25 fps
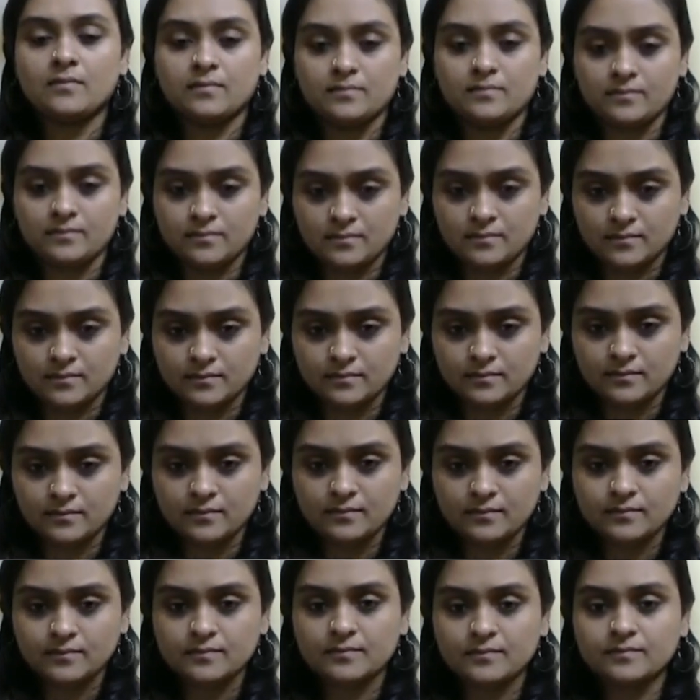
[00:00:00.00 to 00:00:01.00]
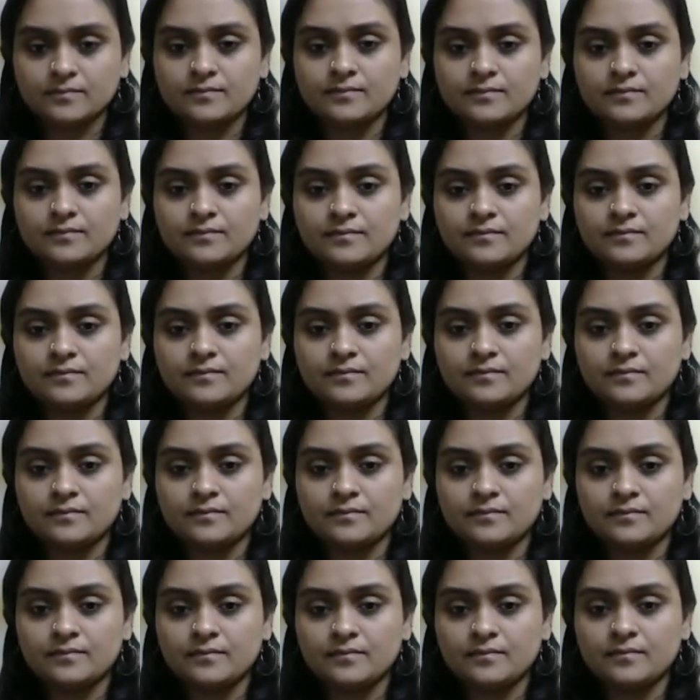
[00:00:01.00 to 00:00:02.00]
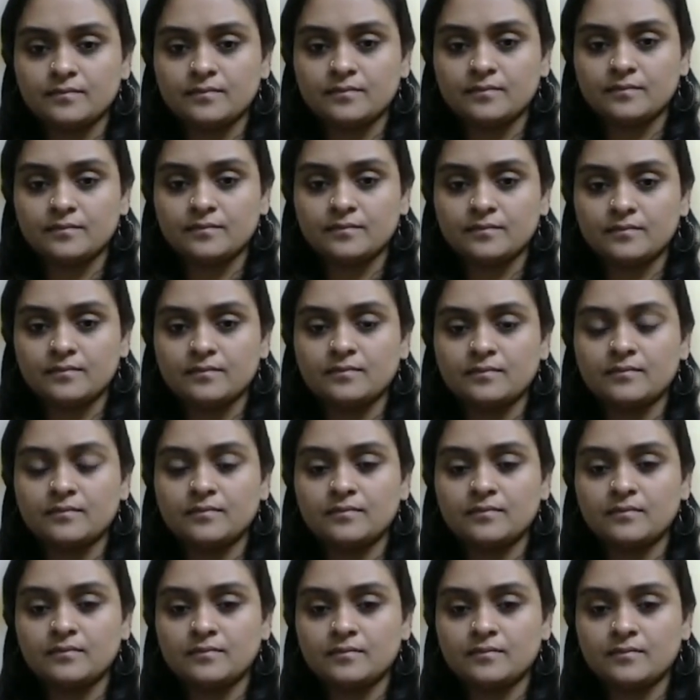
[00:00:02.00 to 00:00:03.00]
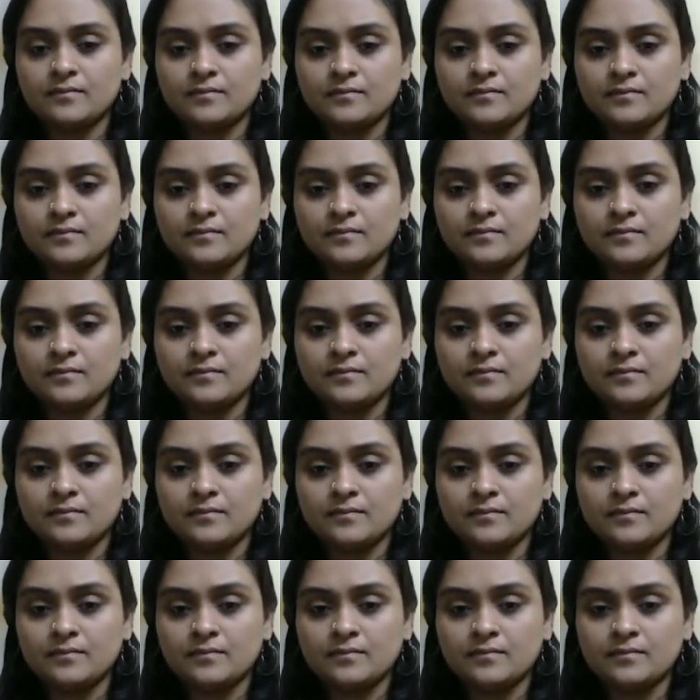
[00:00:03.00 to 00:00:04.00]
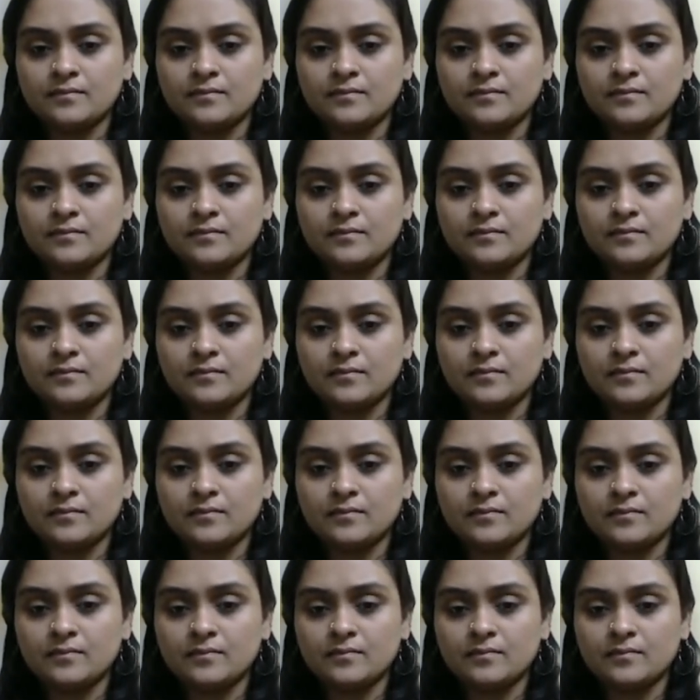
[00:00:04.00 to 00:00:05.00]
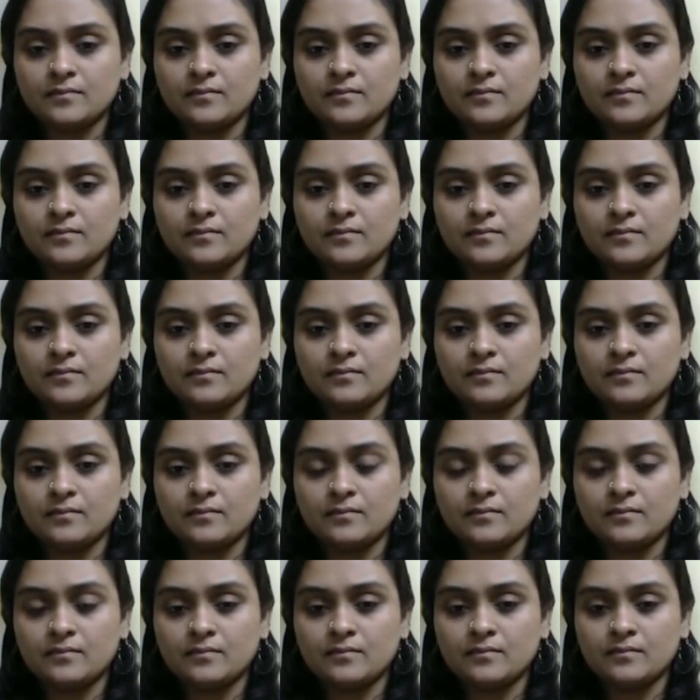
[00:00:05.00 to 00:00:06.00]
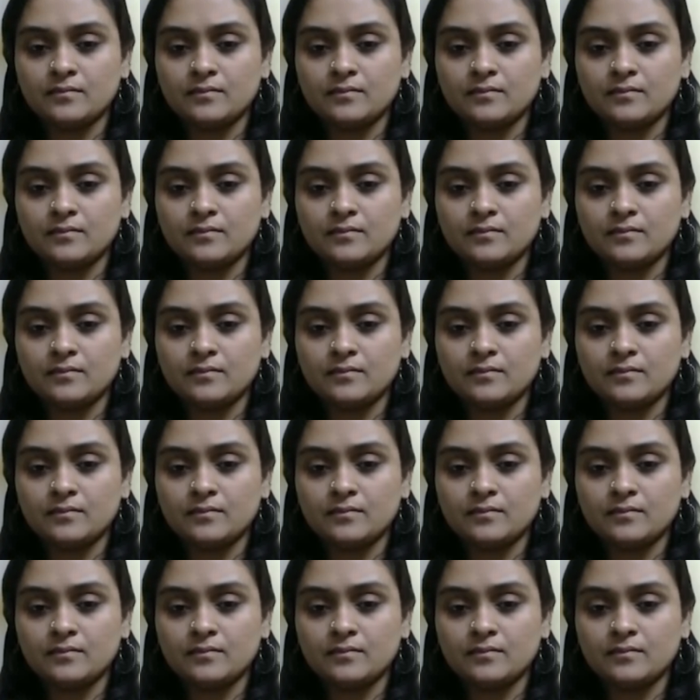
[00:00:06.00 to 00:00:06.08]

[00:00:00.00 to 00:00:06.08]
This person isn't speaking.